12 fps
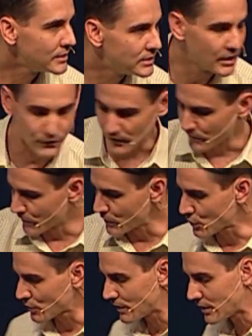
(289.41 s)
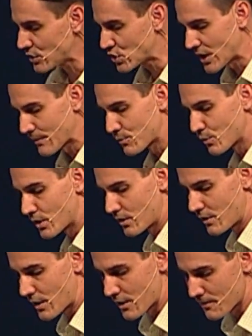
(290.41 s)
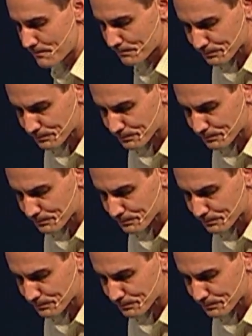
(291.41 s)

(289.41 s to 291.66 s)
different. 1 Corinthians chapter 1, are you there?